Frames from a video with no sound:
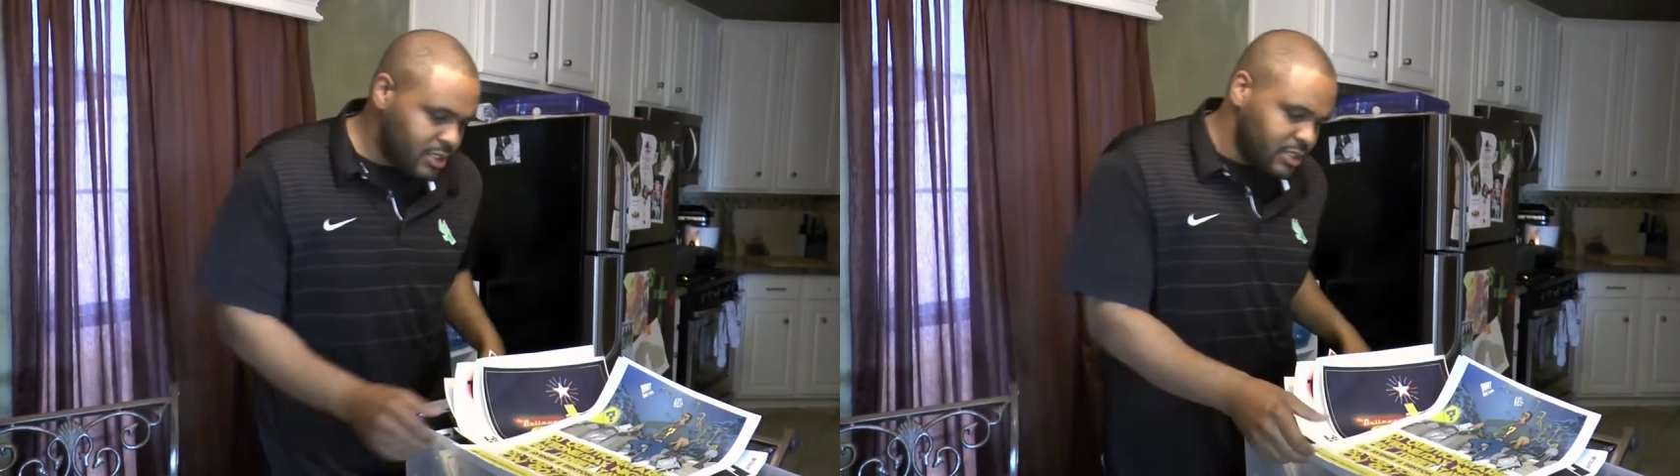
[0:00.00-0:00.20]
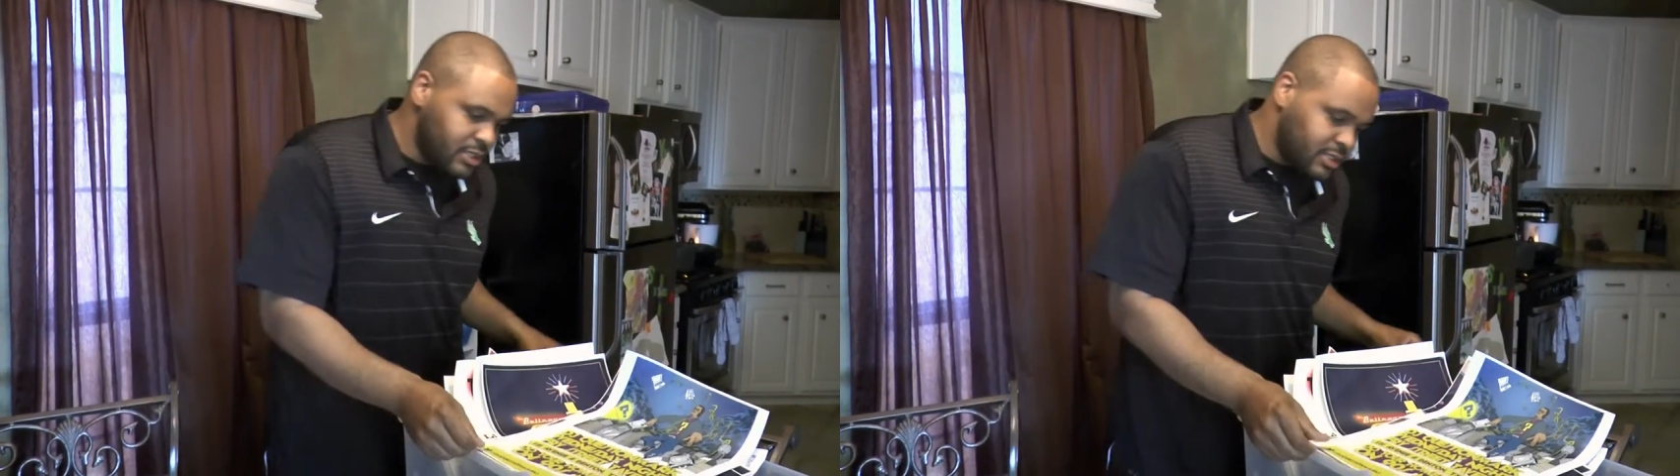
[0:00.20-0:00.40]

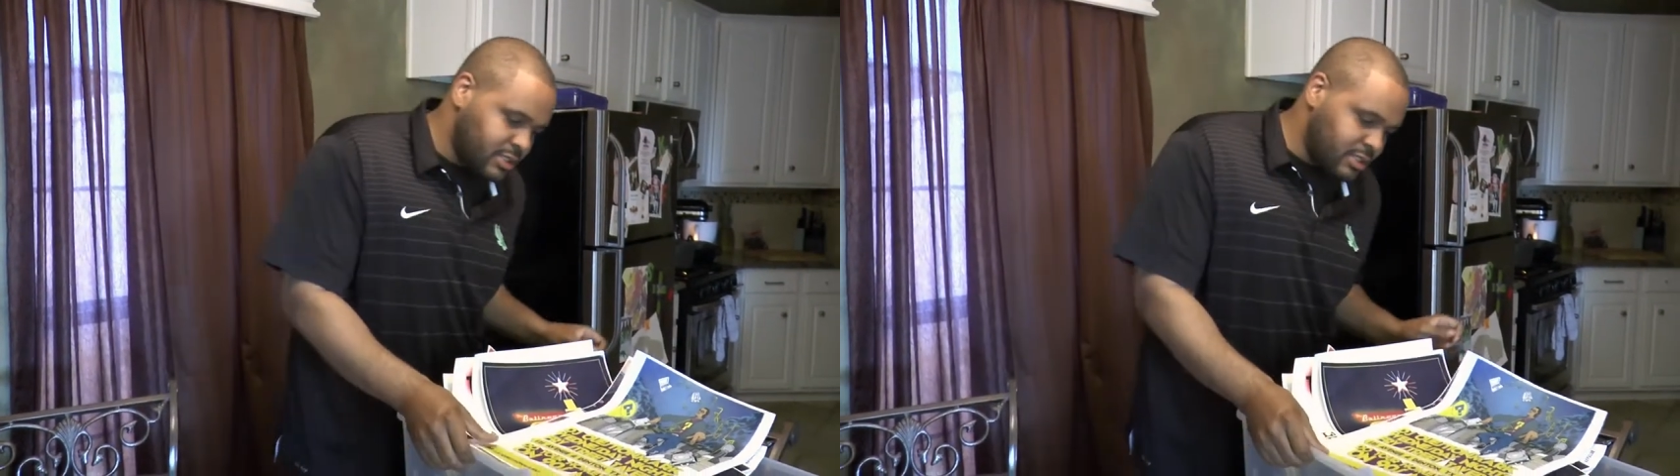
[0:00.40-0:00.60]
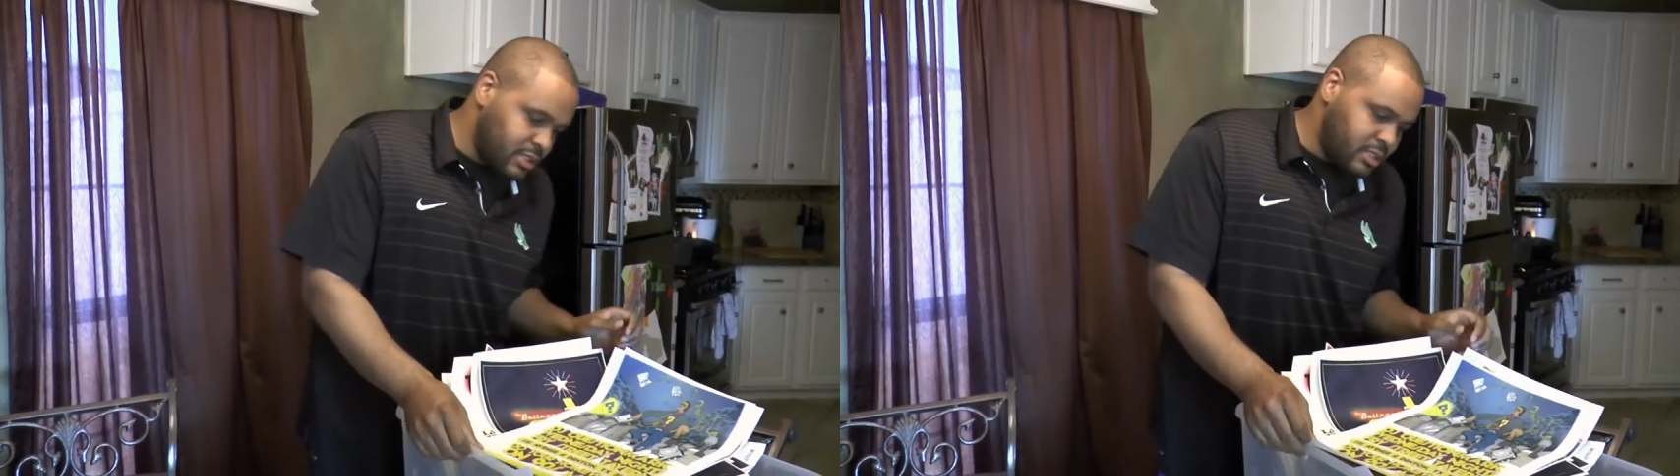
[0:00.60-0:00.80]
Let's
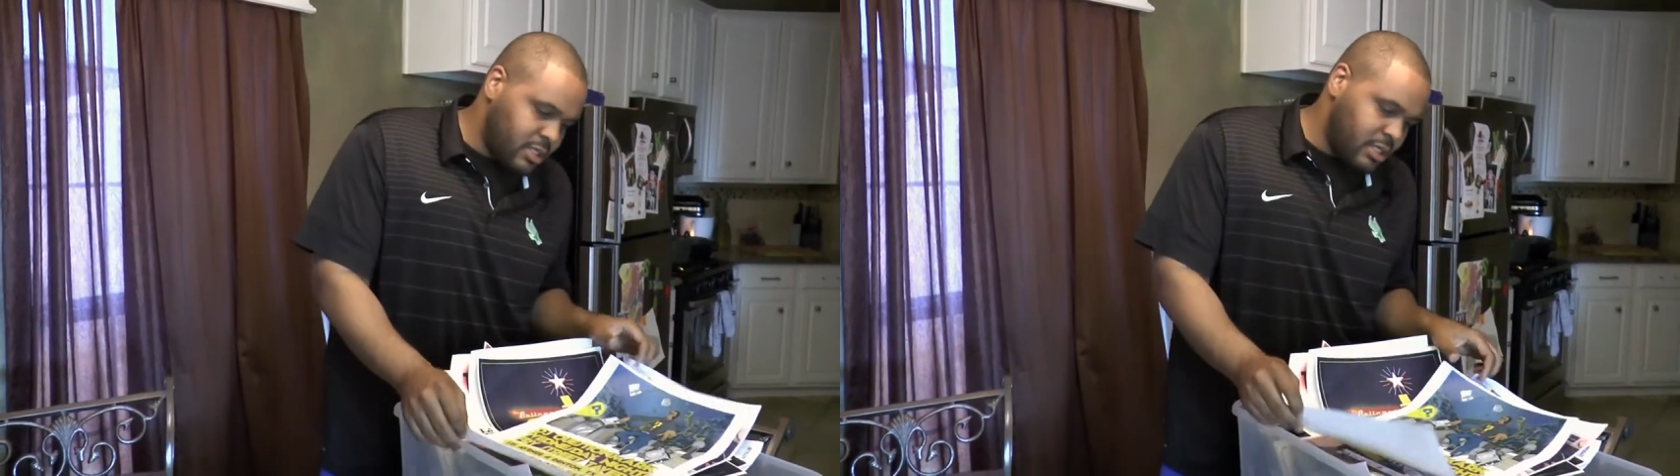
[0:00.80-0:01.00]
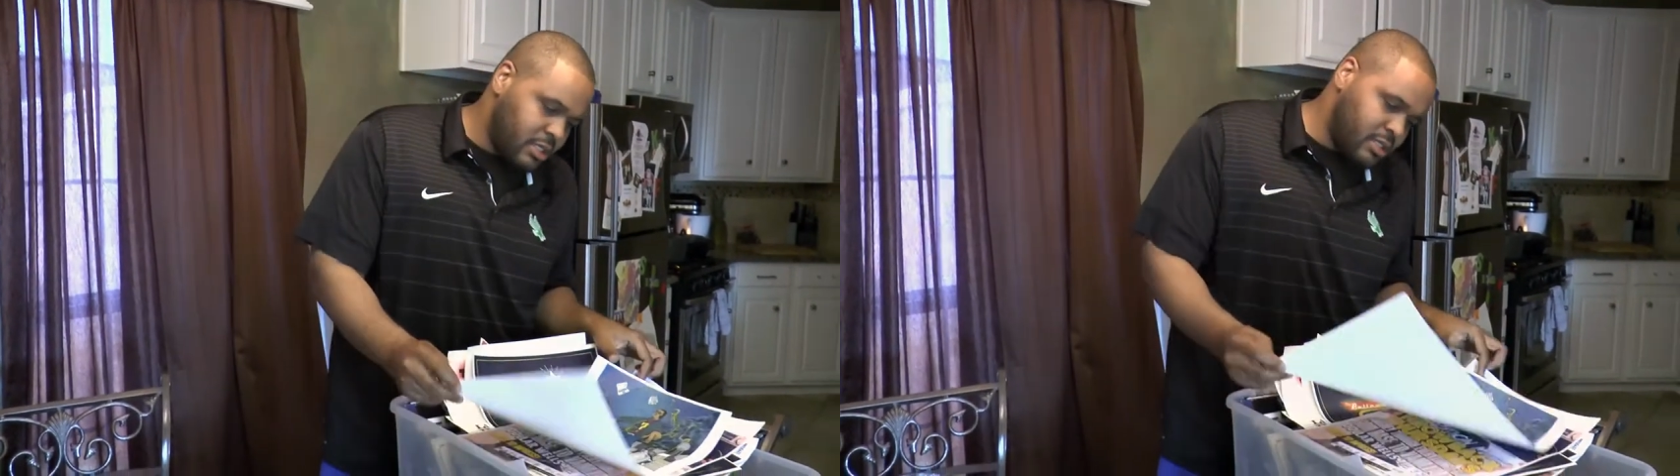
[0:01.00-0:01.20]
see,
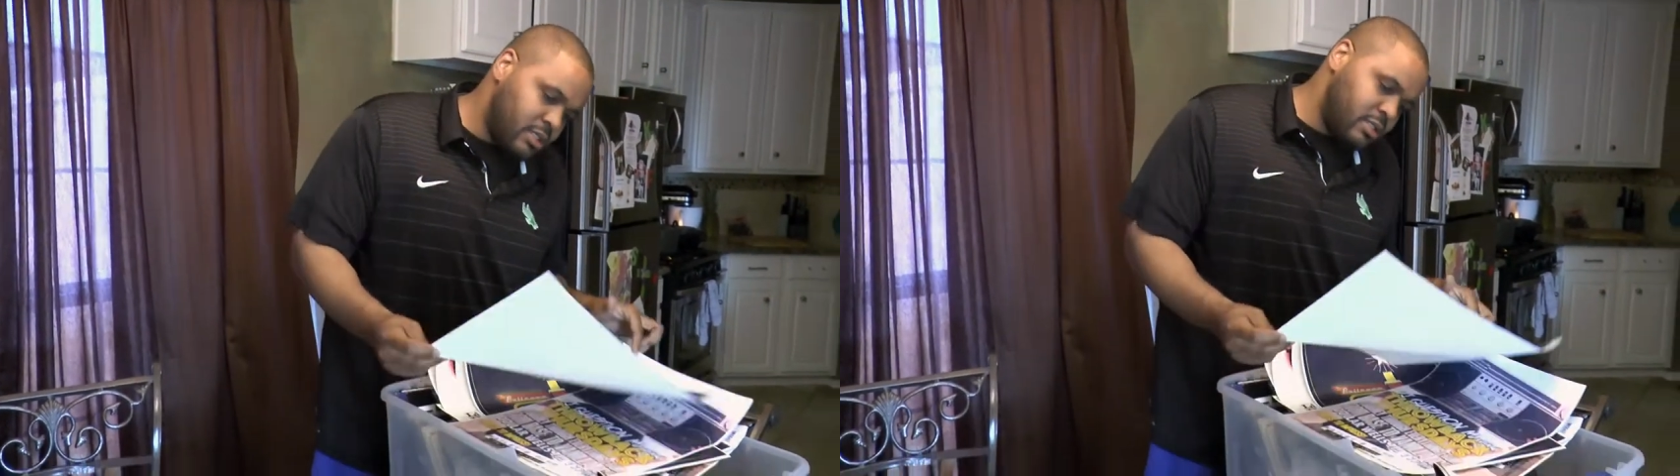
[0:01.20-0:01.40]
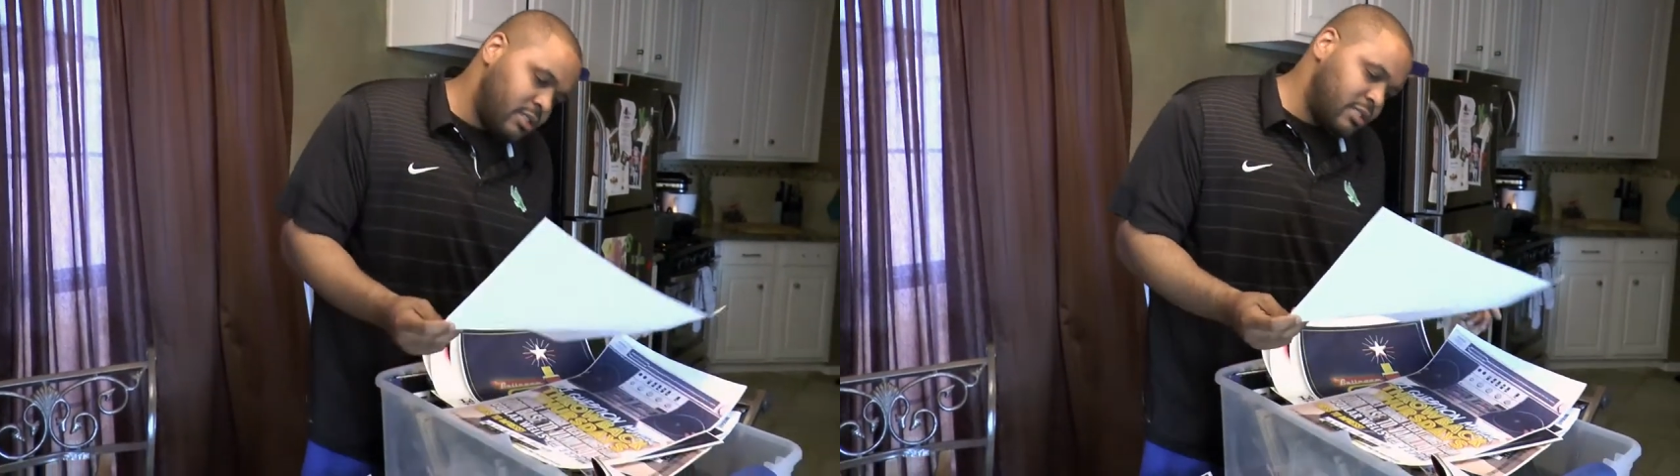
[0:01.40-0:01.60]

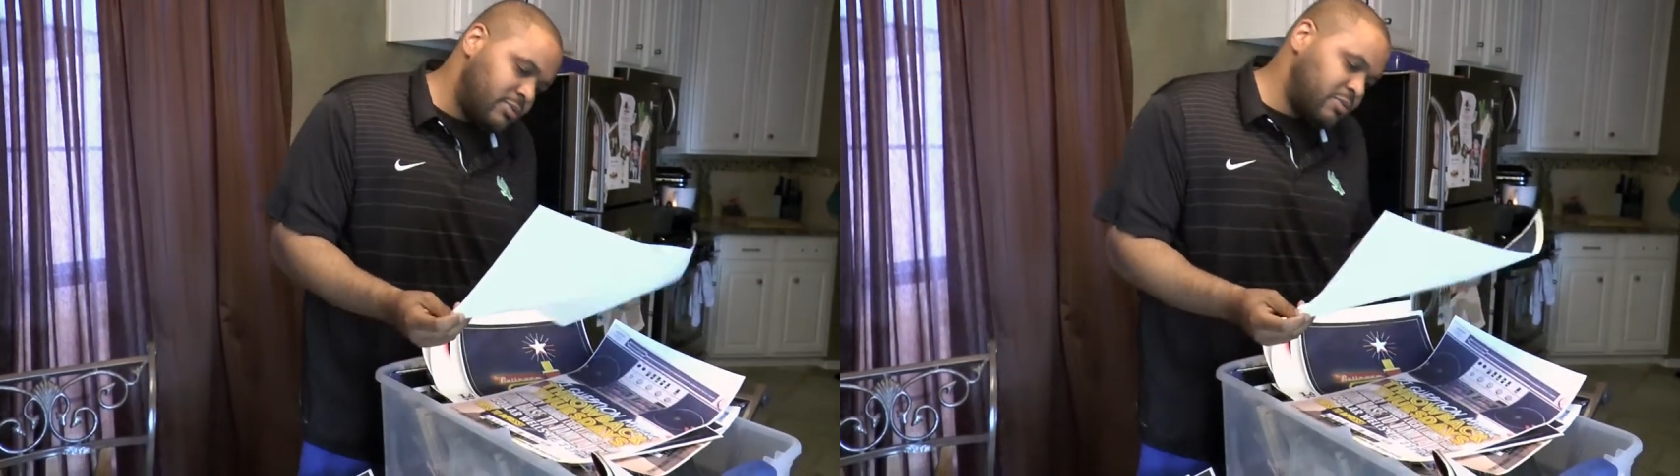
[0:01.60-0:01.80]
this